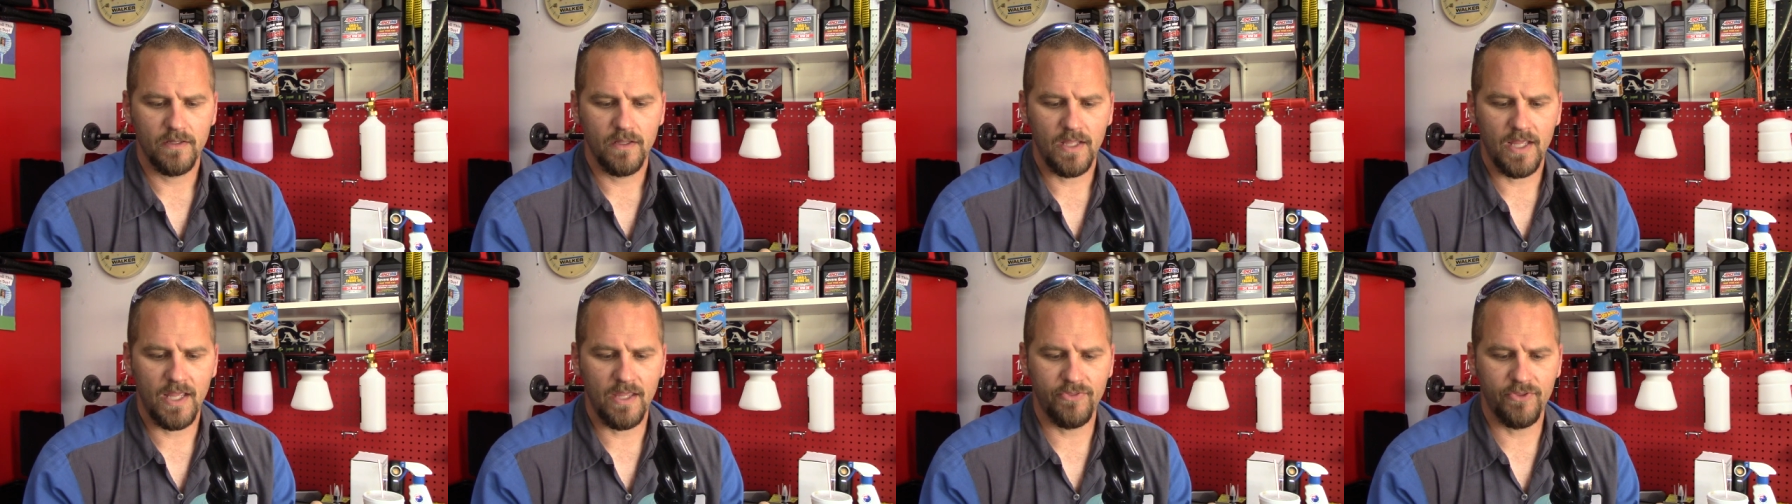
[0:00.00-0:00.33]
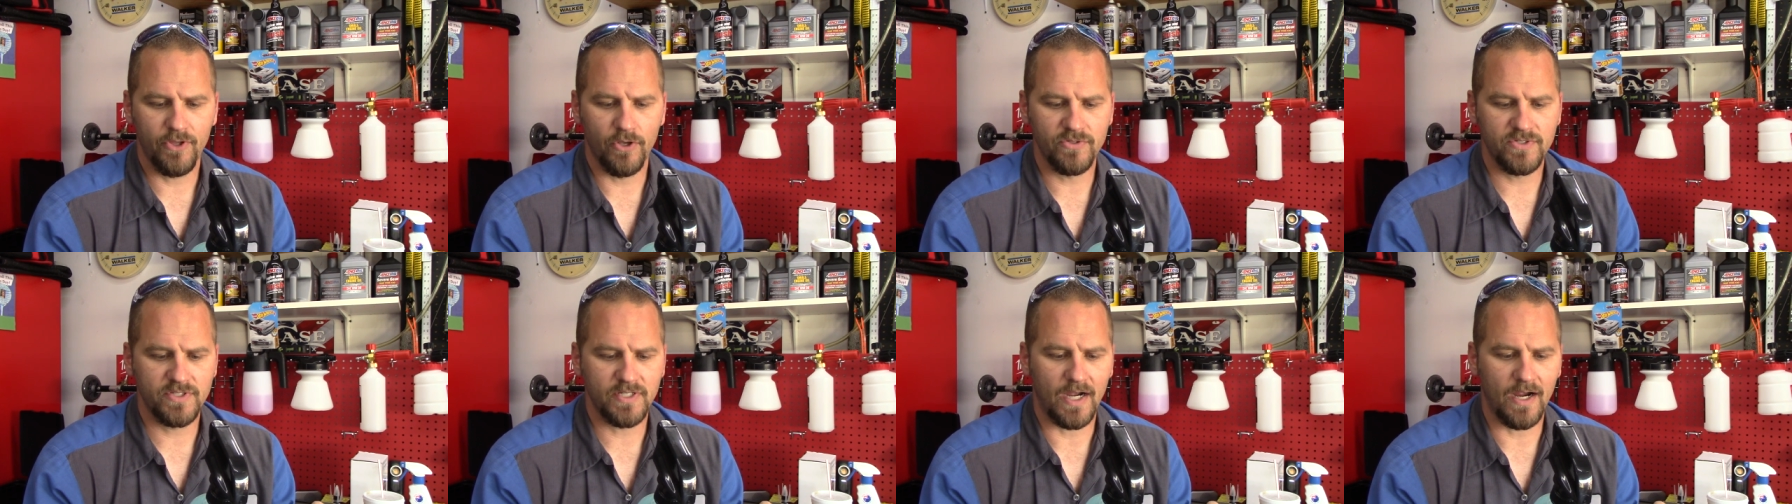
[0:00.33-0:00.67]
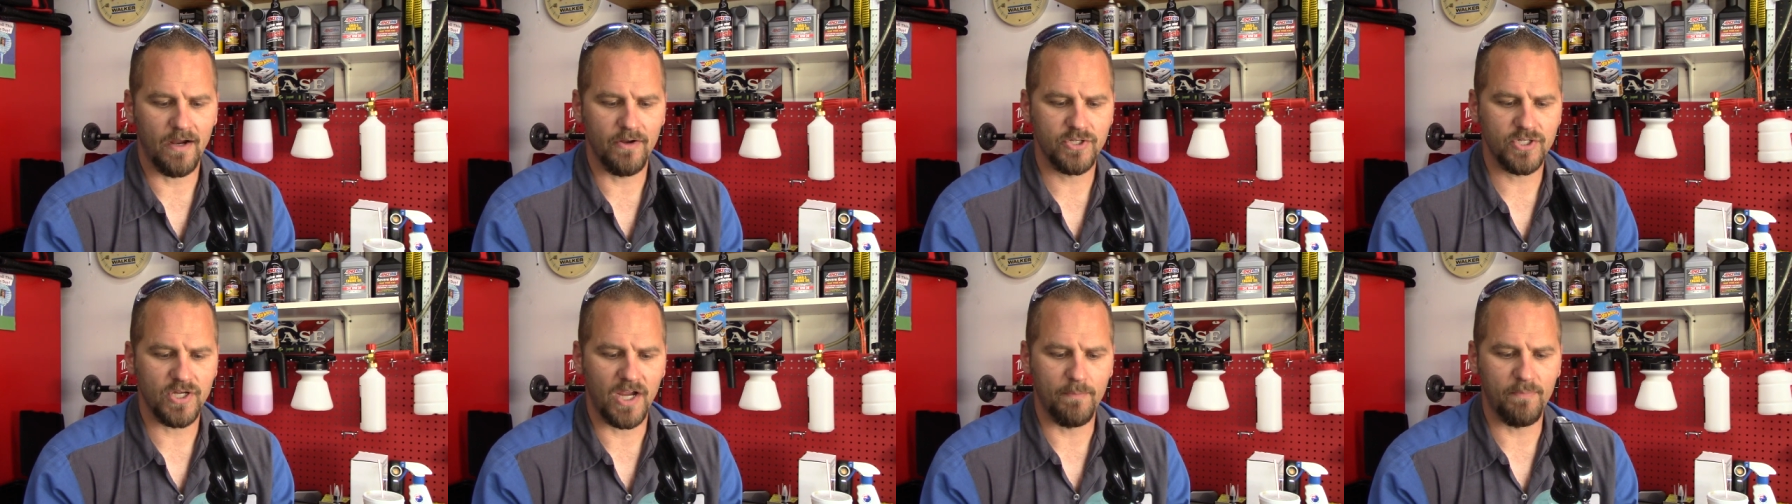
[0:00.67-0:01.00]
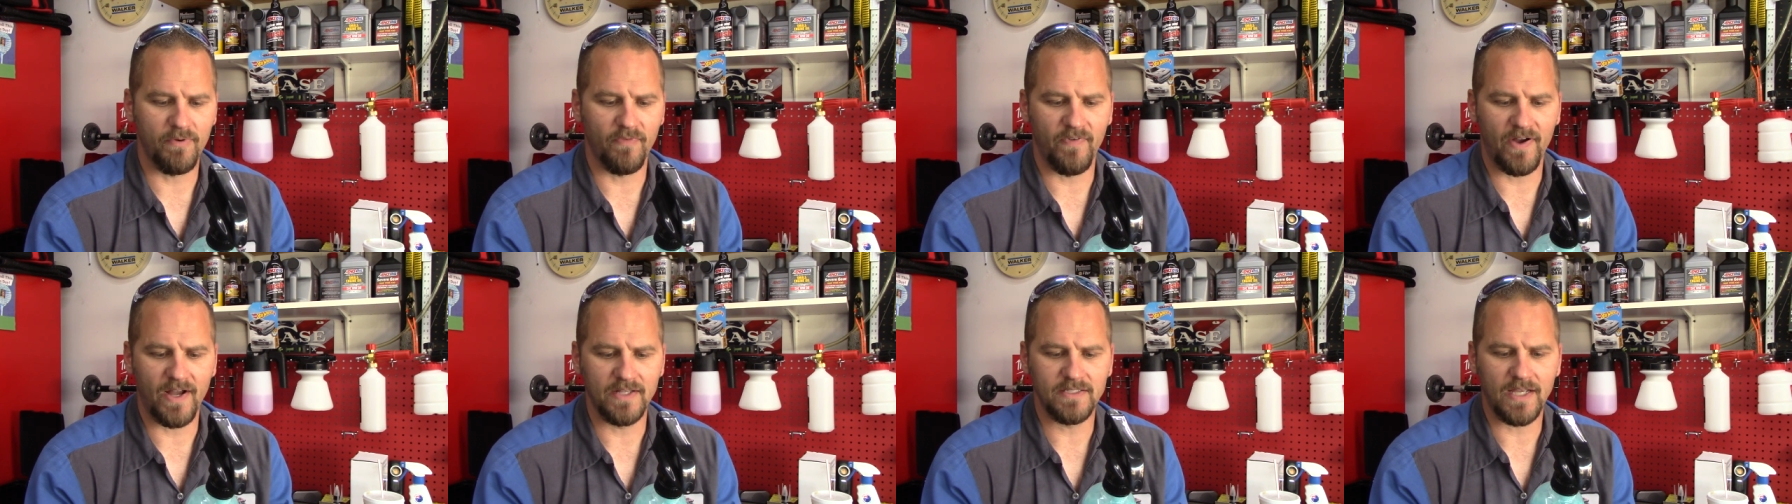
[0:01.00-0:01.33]
Ethos Tire Shine
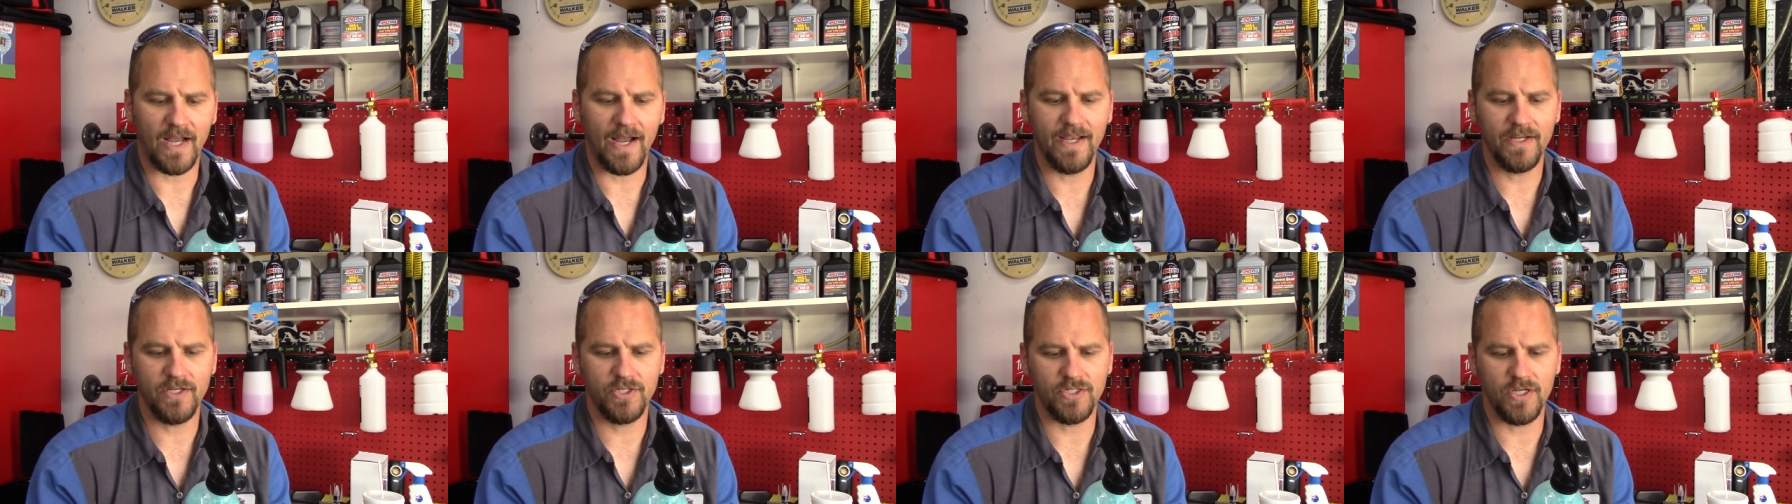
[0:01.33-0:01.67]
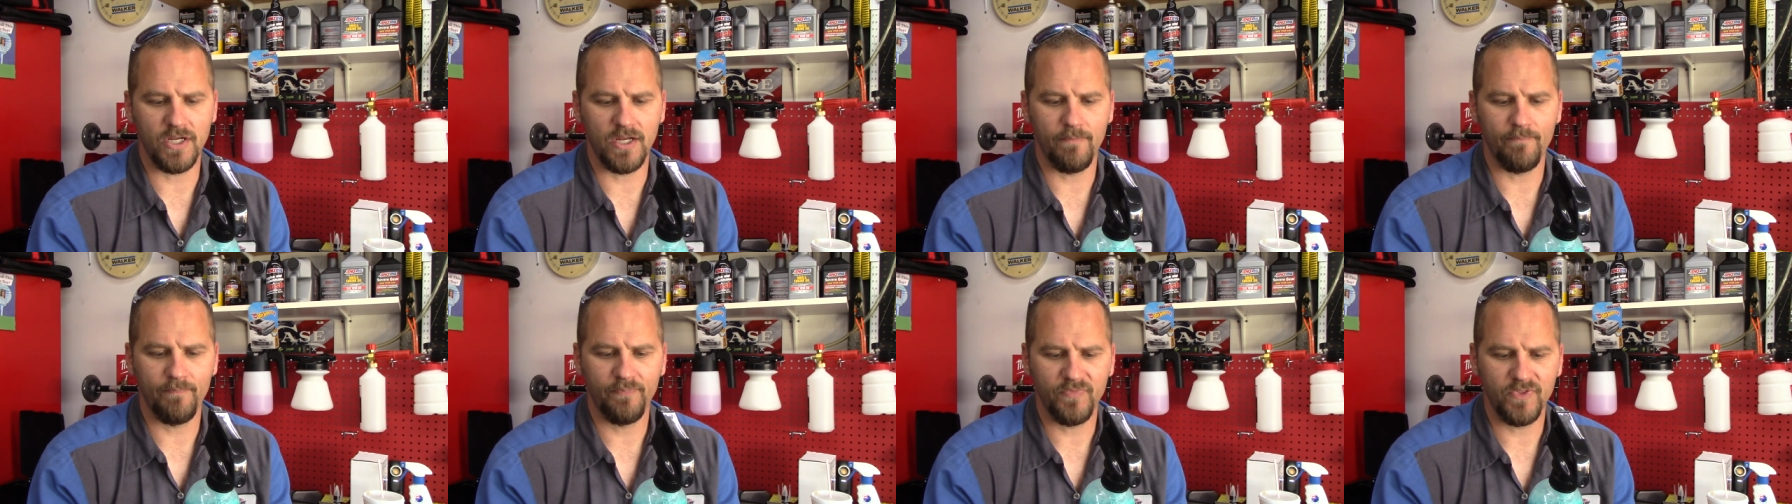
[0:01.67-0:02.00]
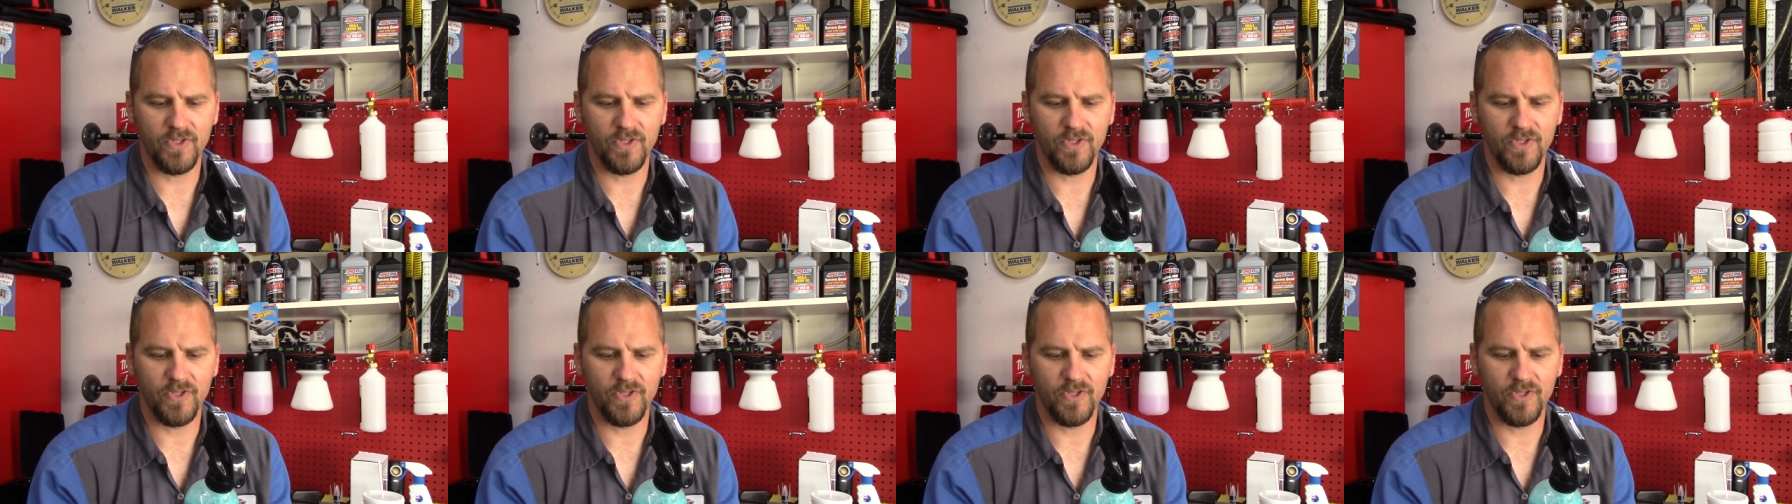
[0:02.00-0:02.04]
provides high sheen,